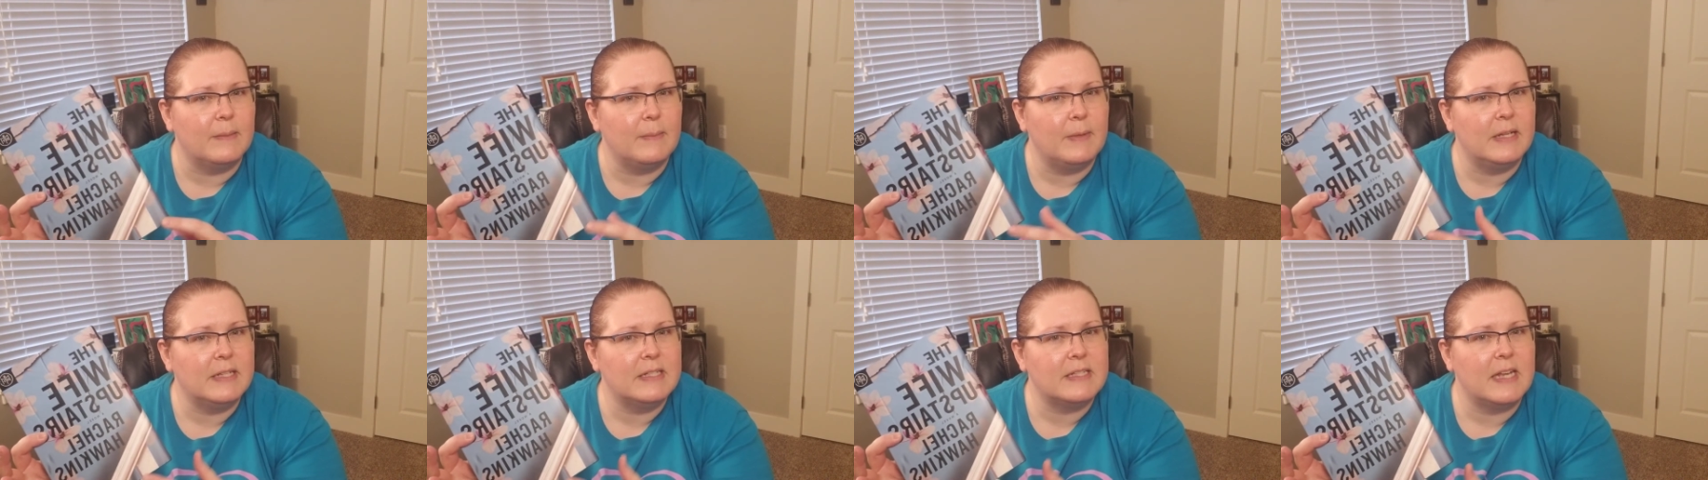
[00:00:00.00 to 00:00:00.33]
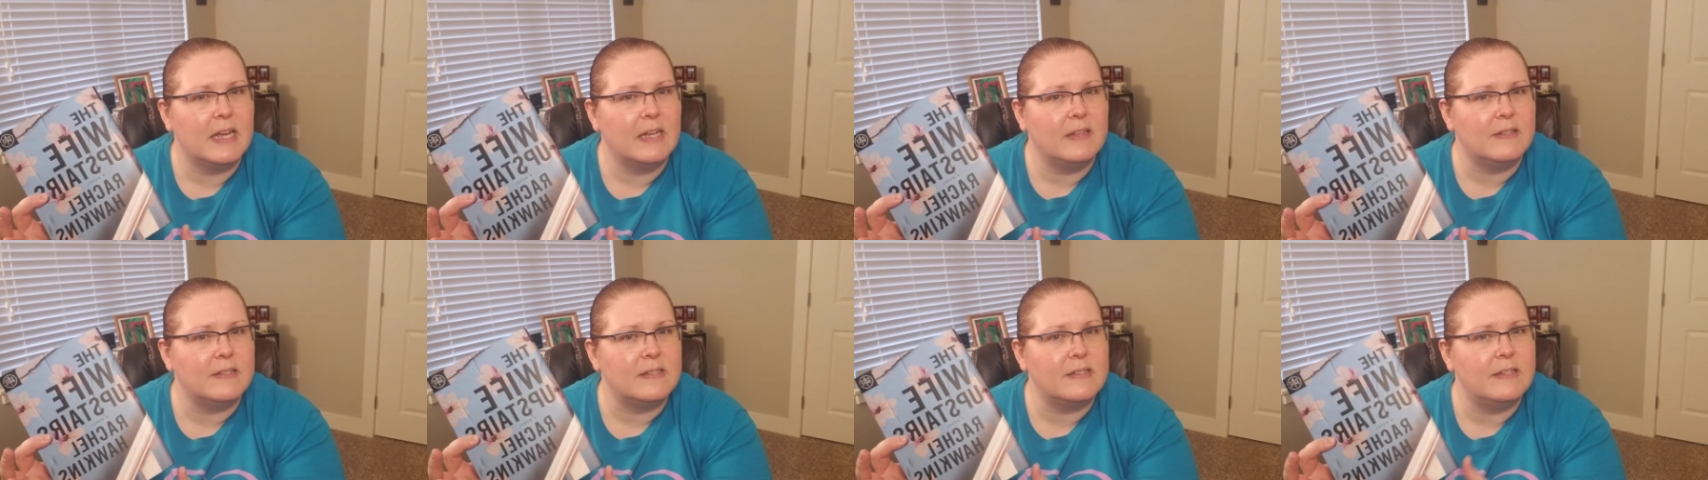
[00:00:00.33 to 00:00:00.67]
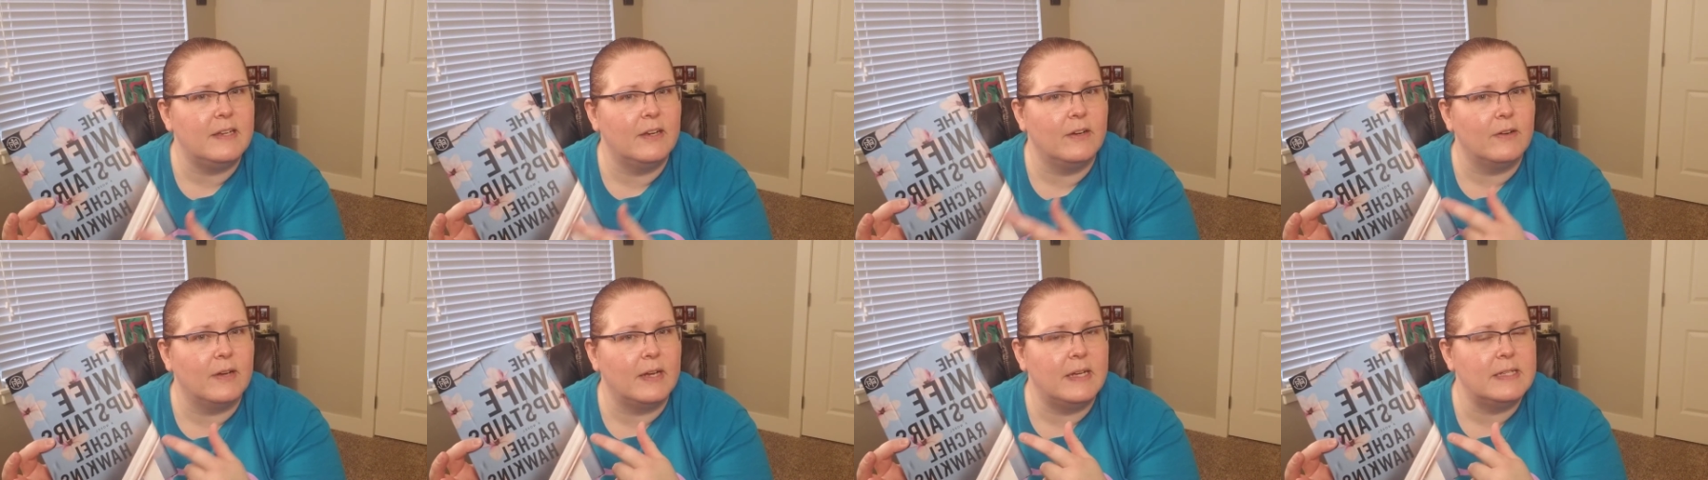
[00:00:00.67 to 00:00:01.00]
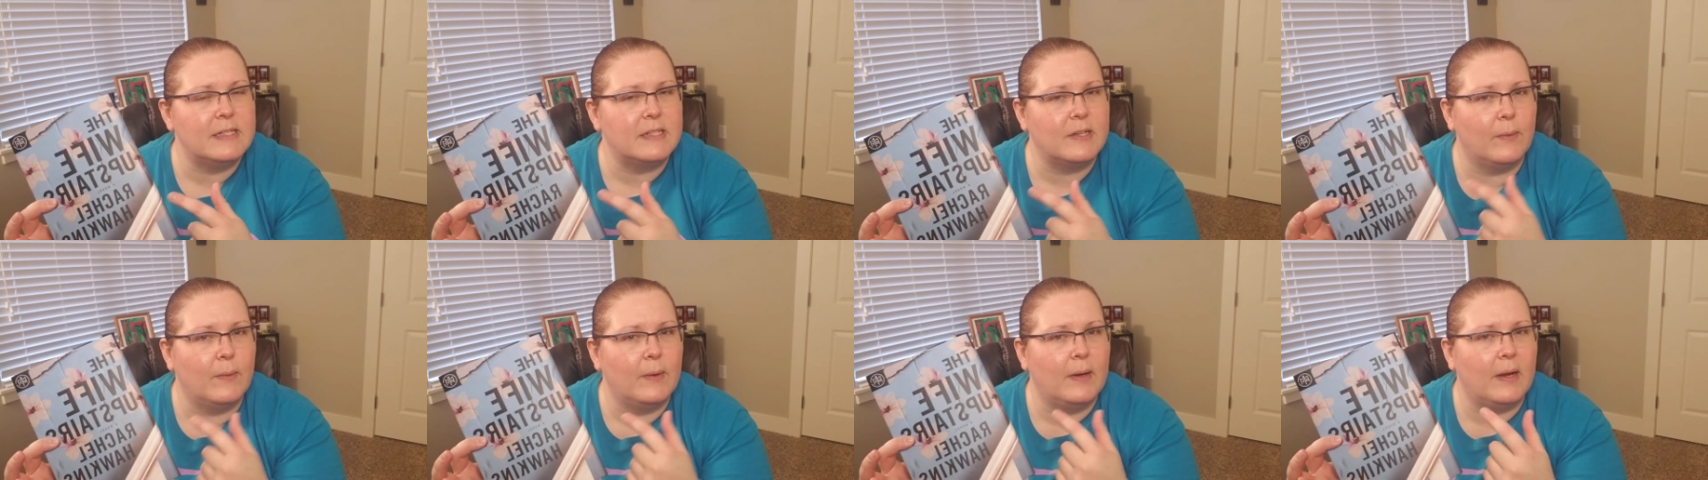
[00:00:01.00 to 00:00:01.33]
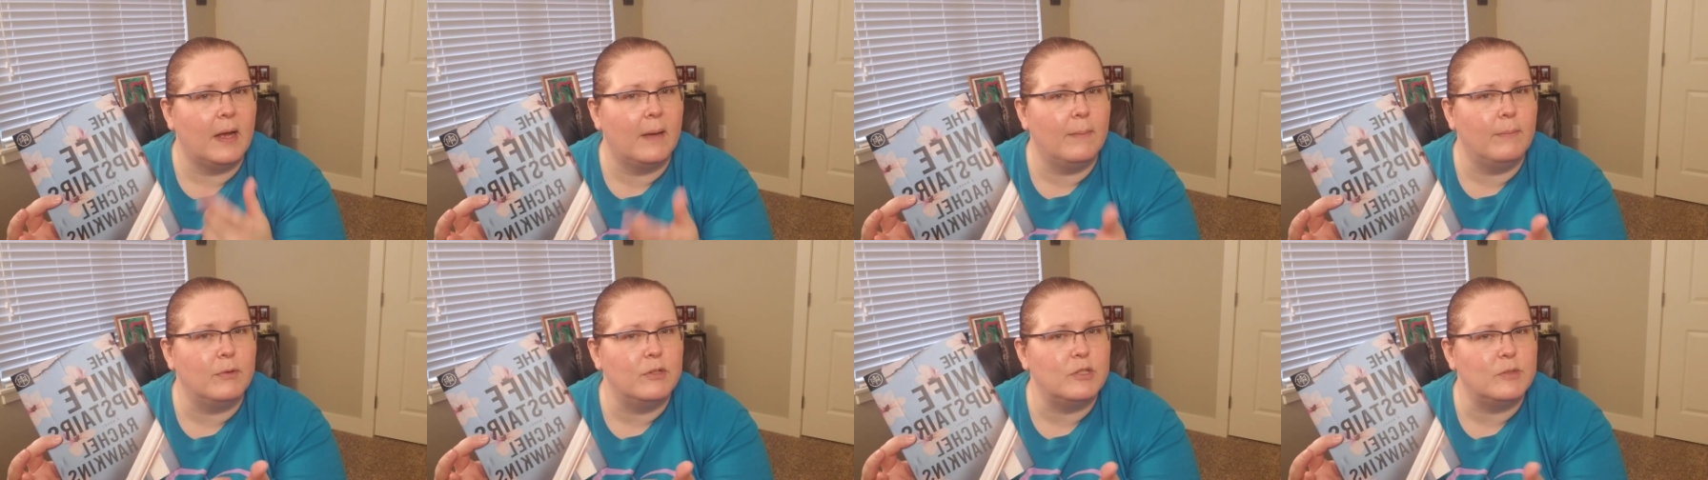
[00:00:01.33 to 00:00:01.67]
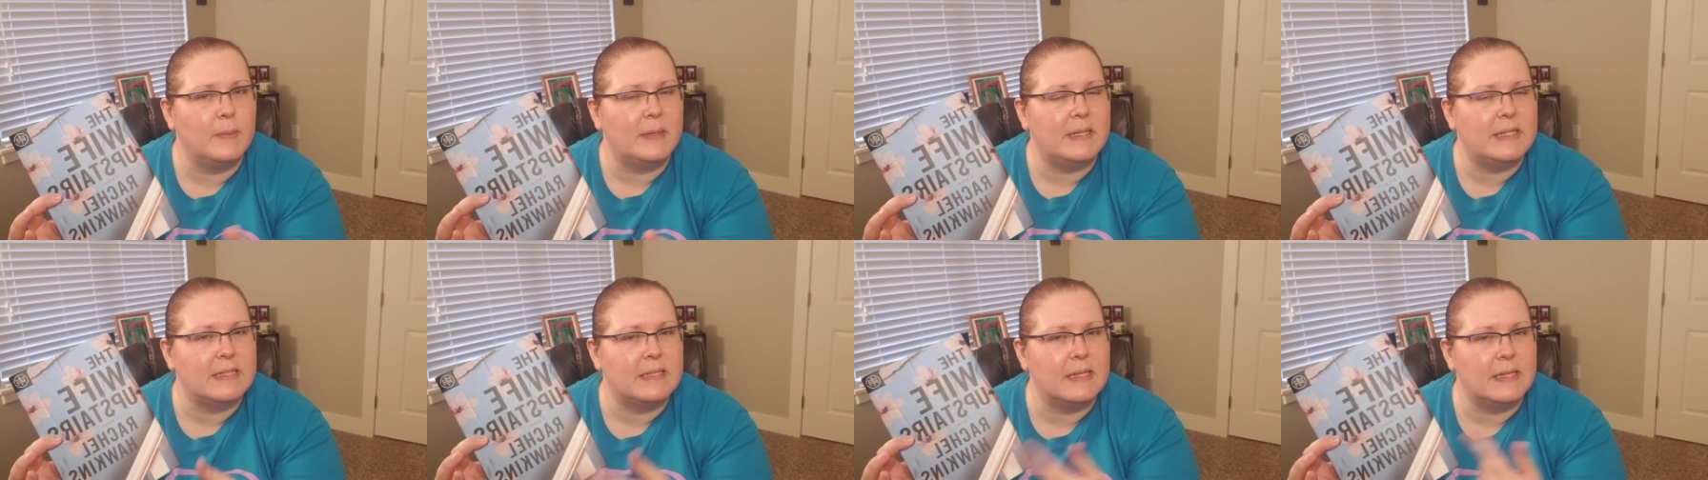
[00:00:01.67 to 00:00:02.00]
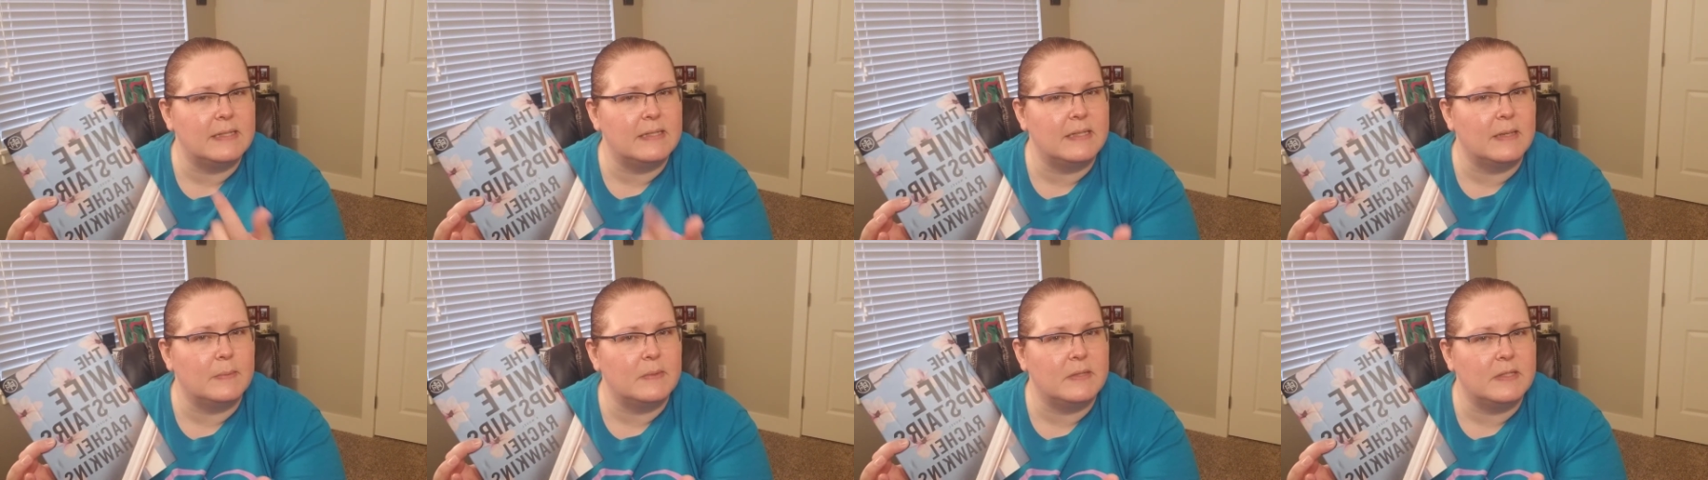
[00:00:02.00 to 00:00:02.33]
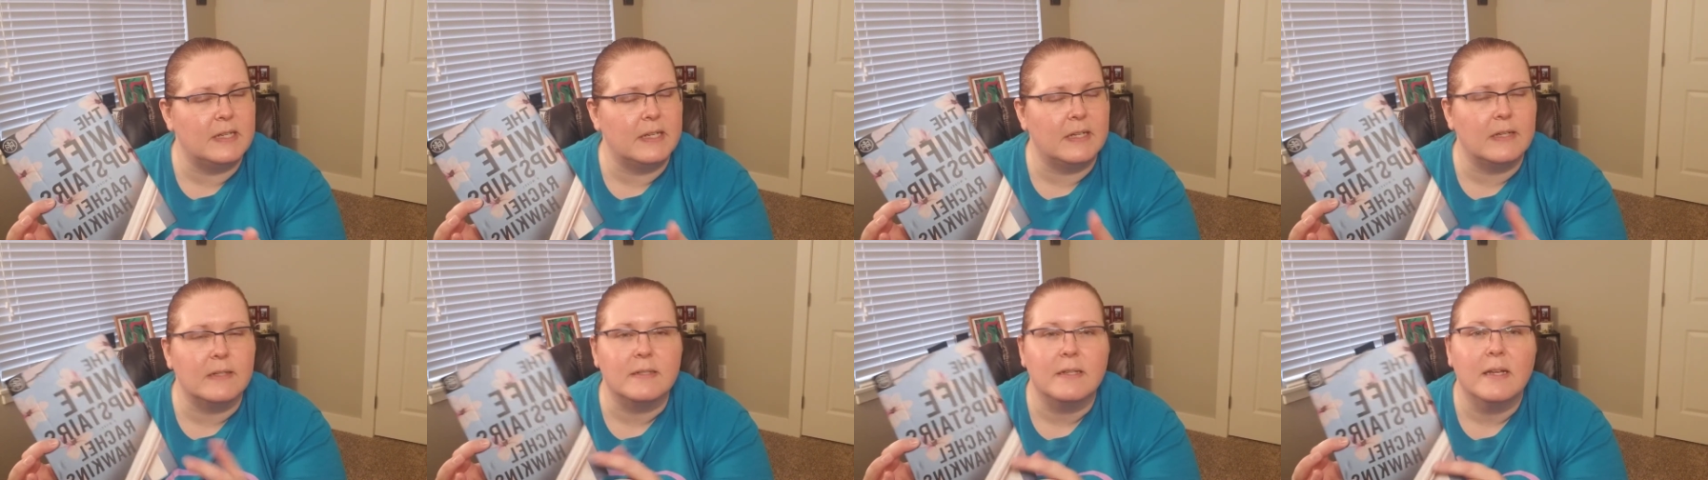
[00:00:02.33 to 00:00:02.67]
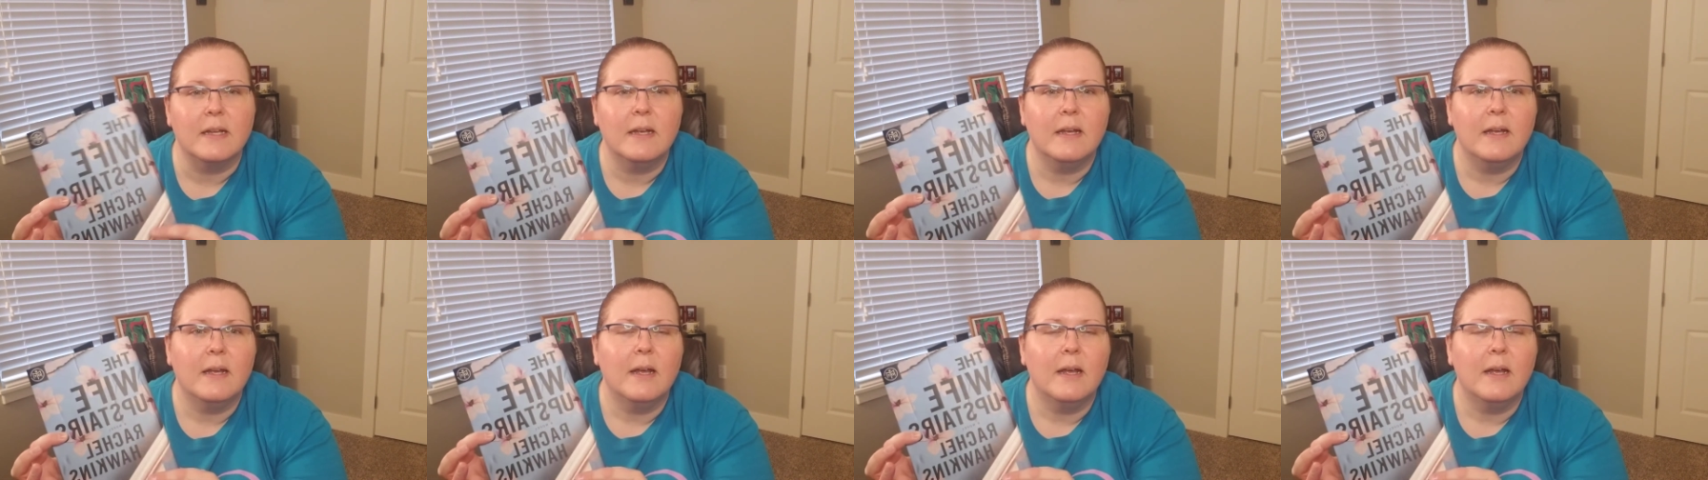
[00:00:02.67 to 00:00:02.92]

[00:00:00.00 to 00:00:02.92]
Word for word: I mean, it's got the staircase going up, which makes sense upstairs.